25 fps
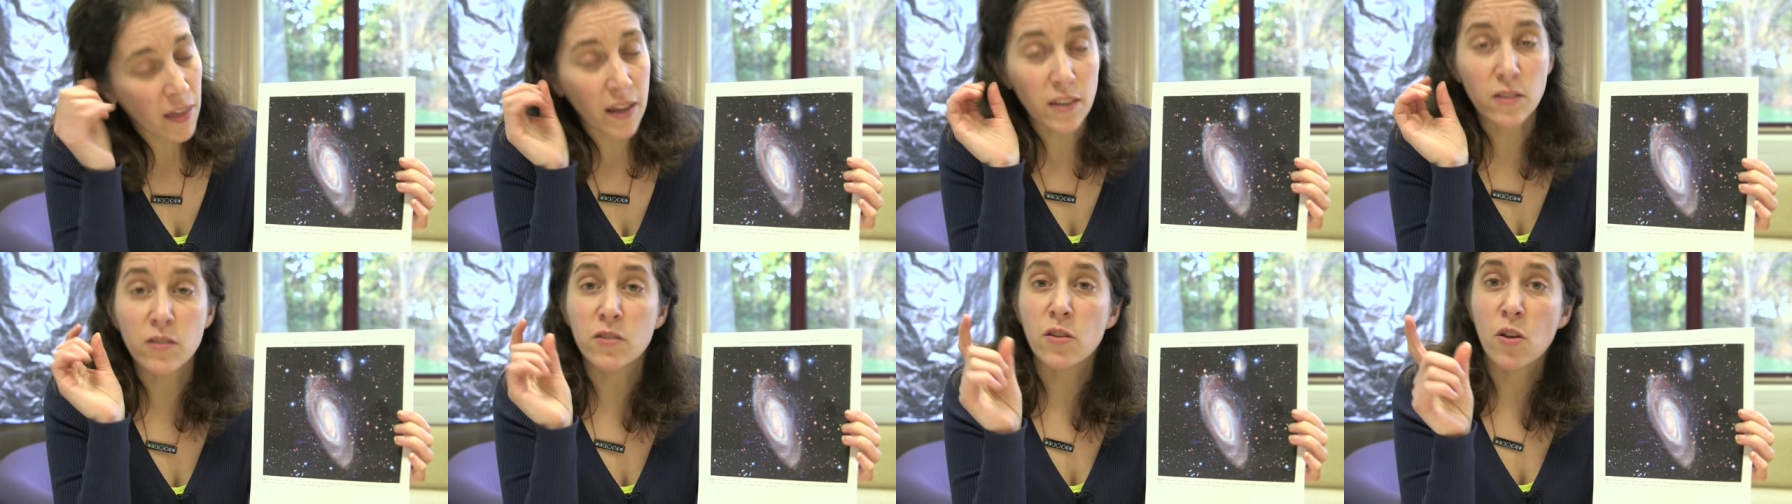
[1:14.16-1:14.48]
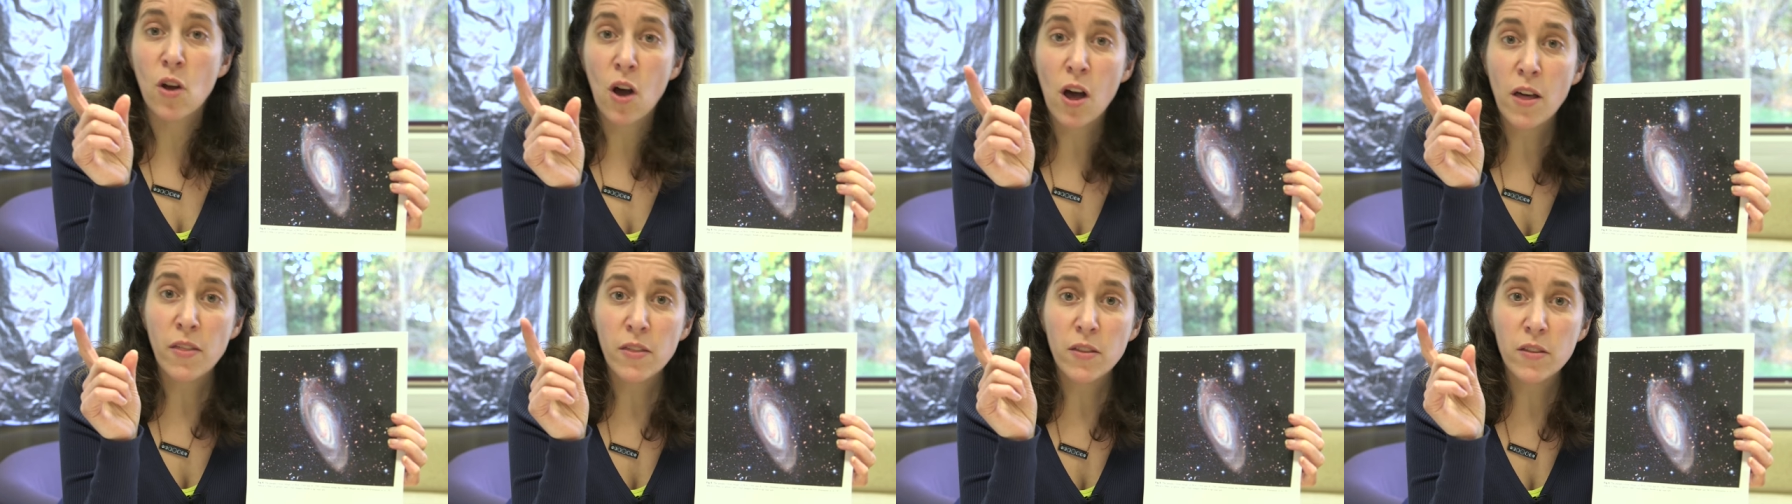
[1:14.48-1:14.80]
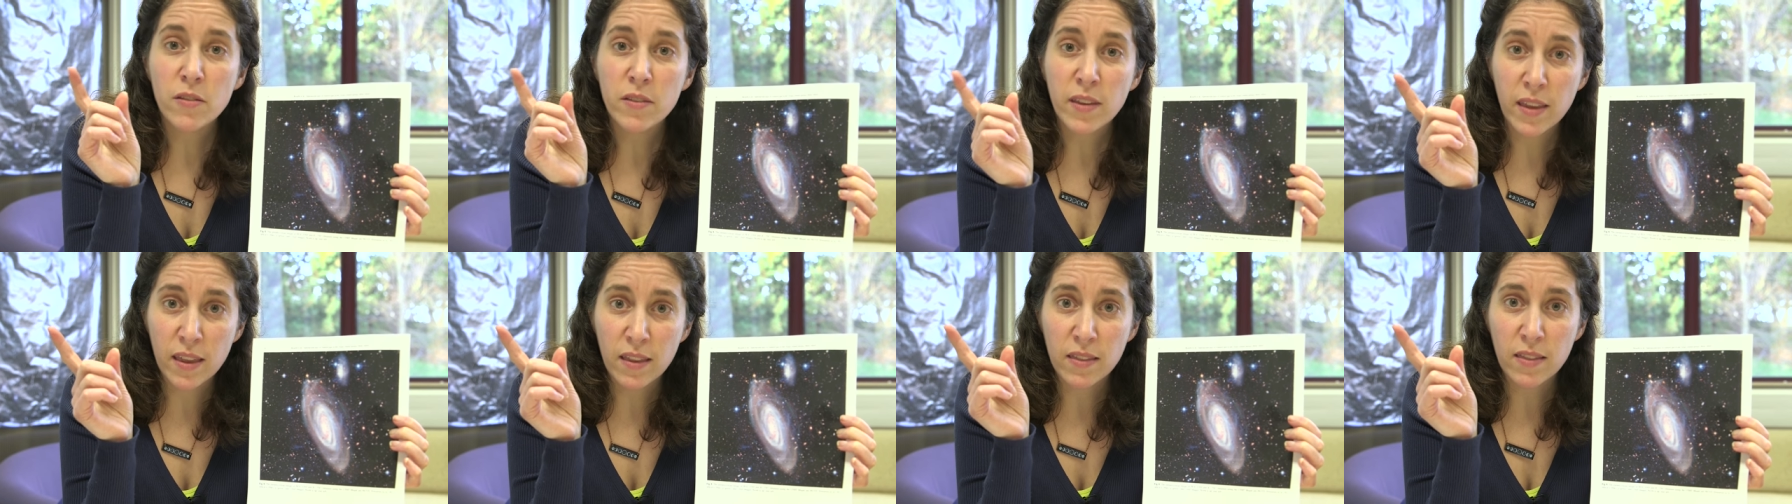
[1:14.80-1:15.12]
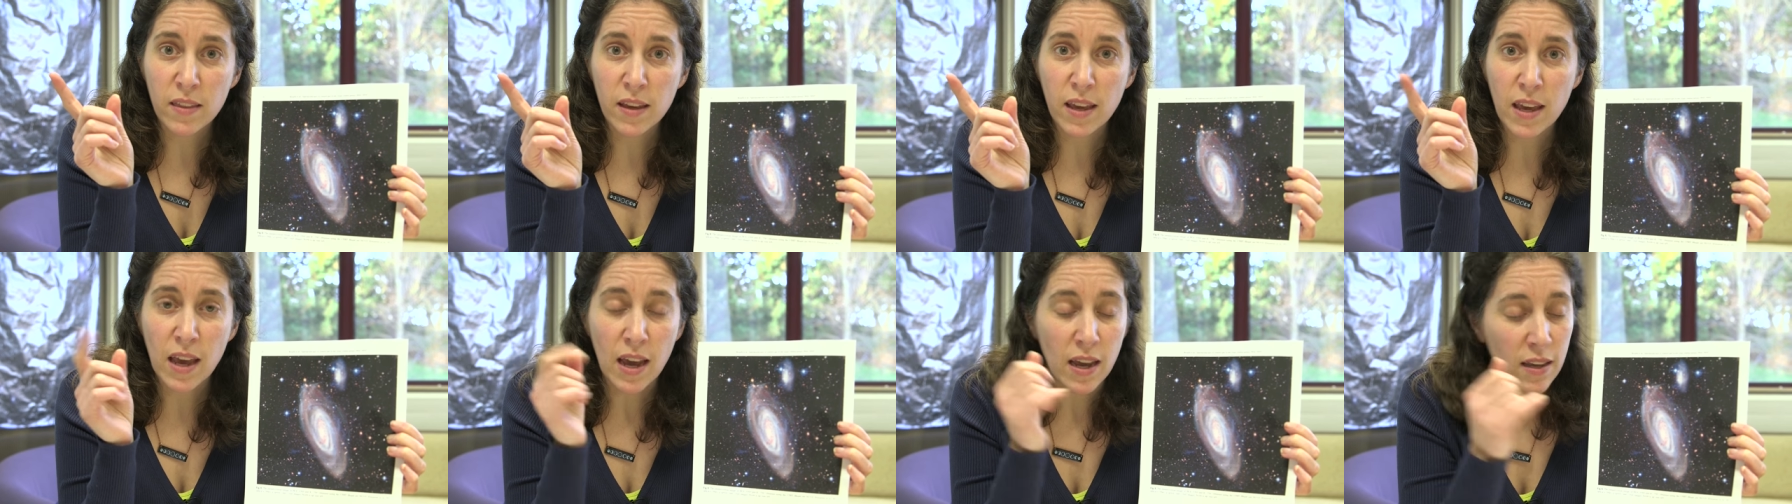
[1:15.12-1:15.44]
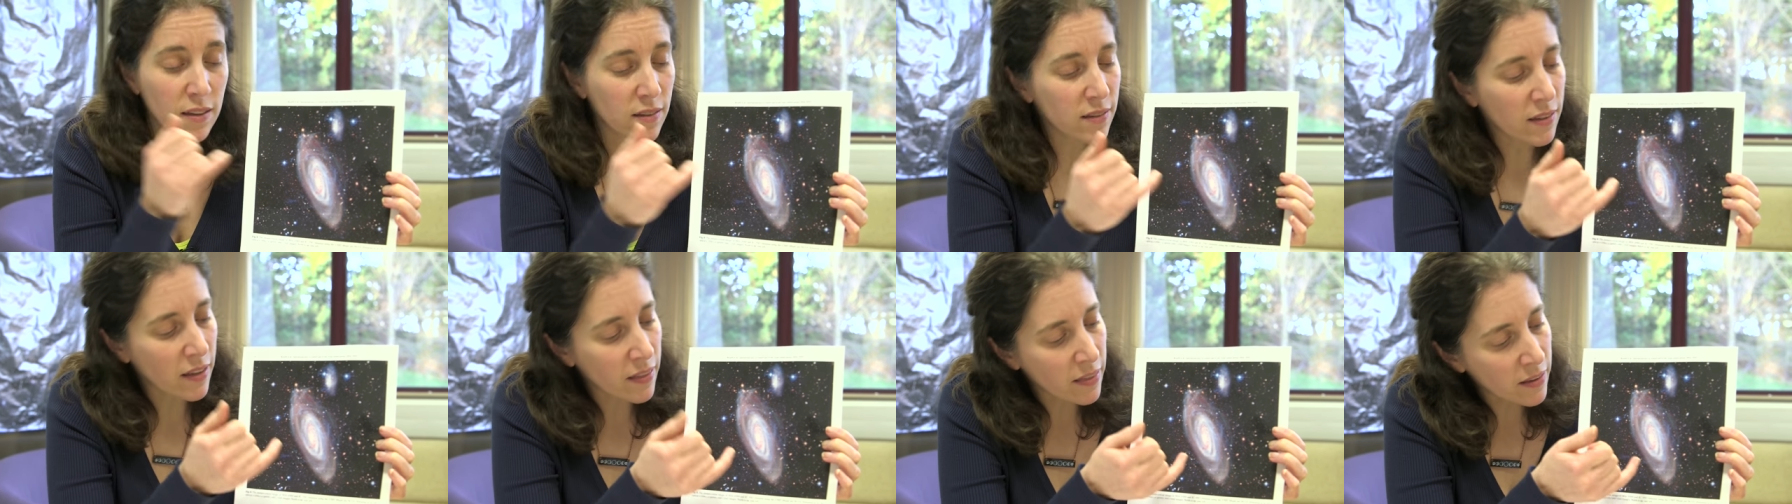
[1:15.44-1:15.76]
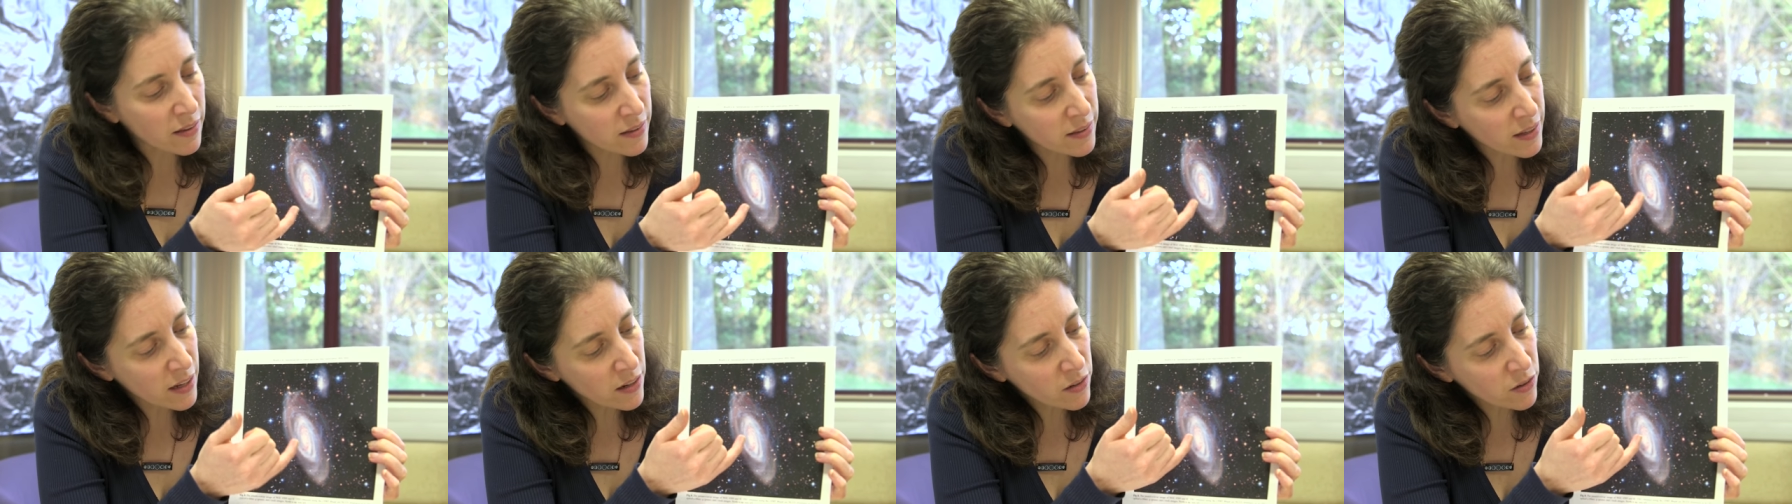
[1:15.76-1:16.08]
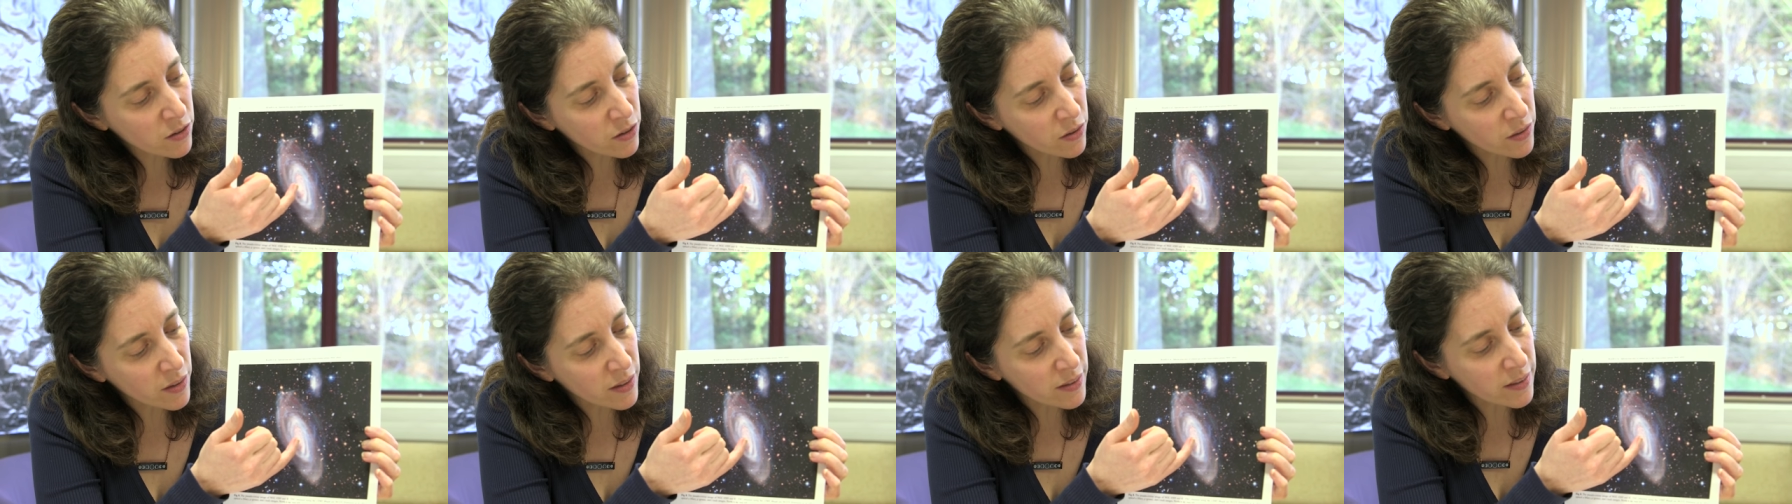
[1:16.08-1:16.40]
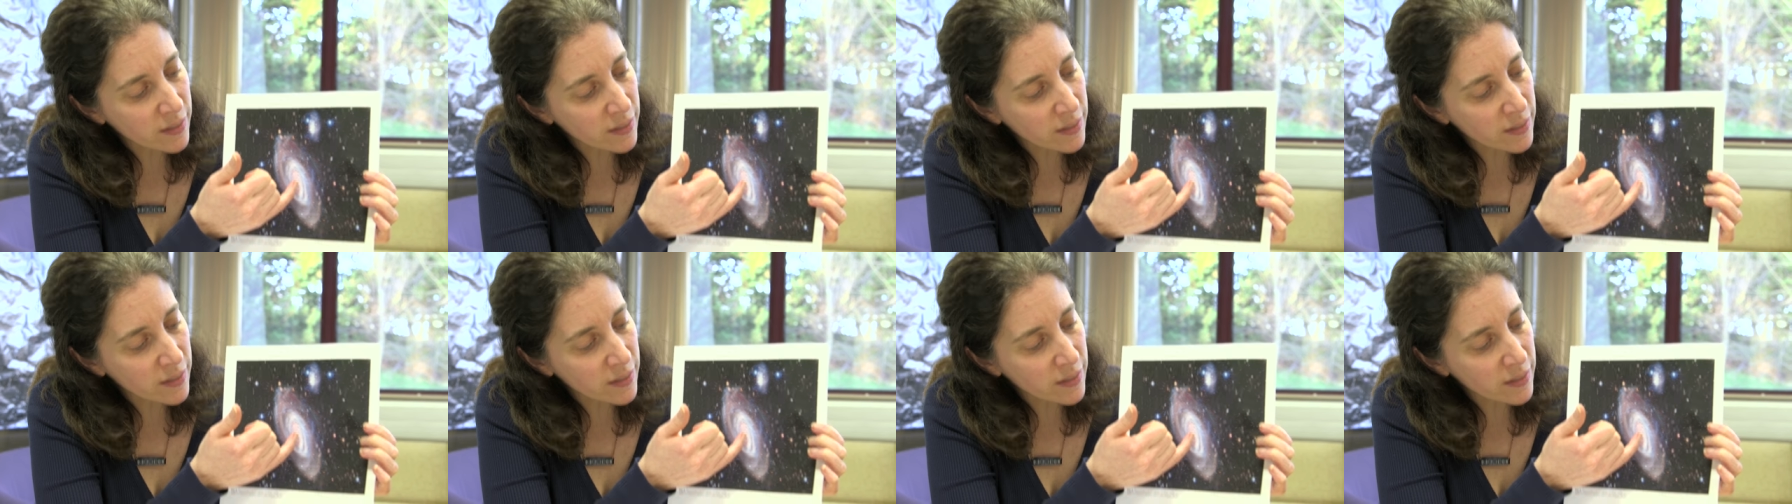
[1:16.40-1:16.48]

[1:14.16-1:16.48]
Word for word: That's not the case in the center. The